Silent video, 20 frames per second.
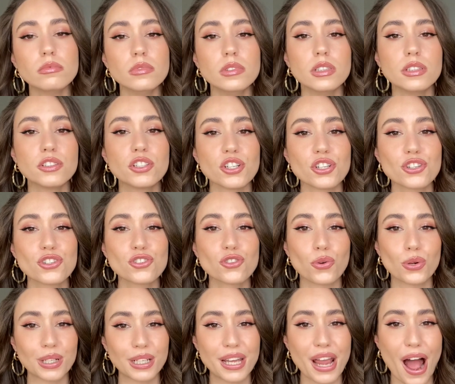just
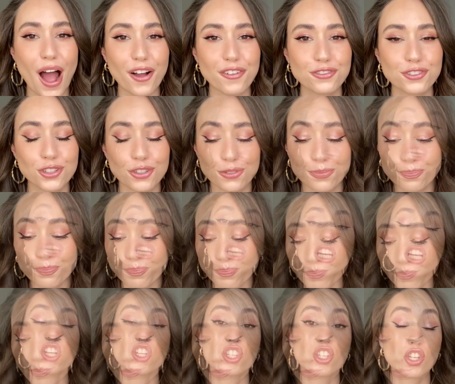shortly after.
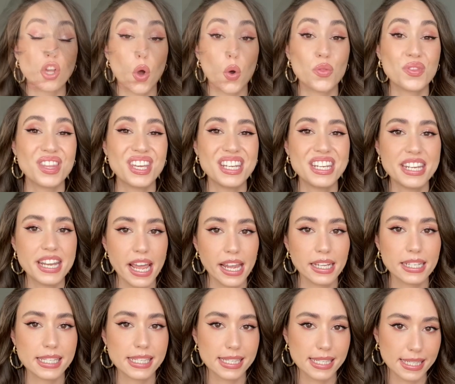So the
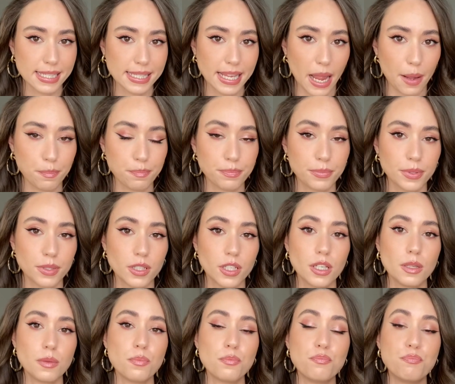next step
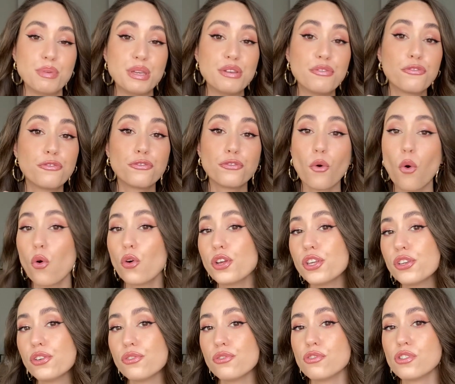before
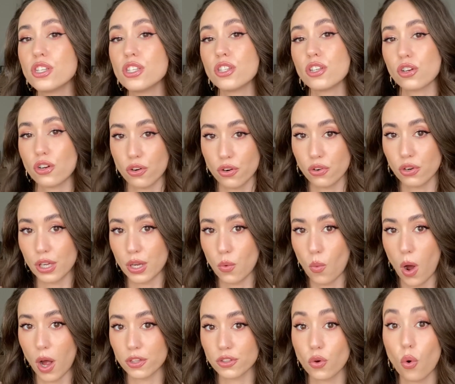using the curling
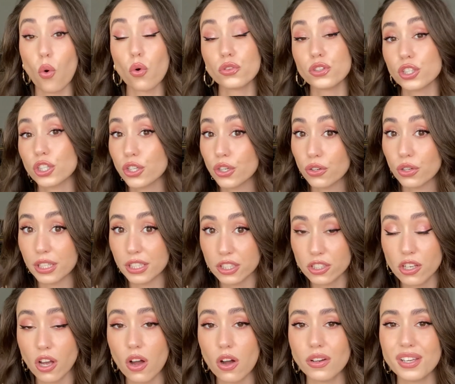wand or the curling
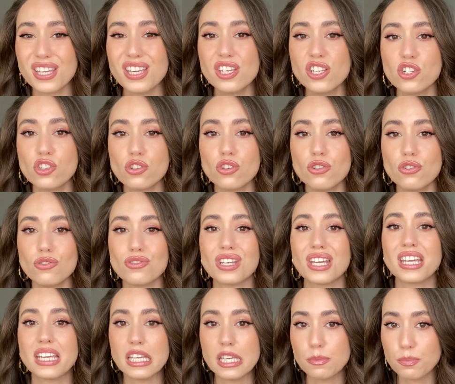tong is to use a
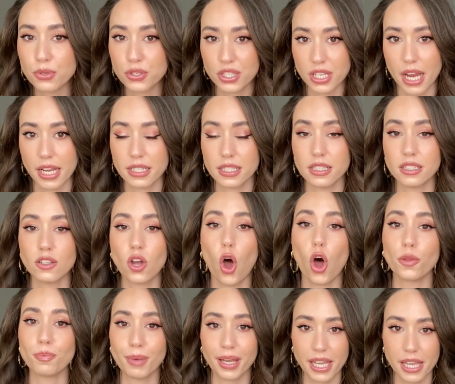heat protectant
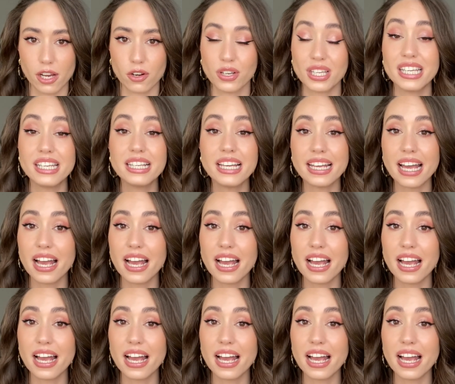on my hair. He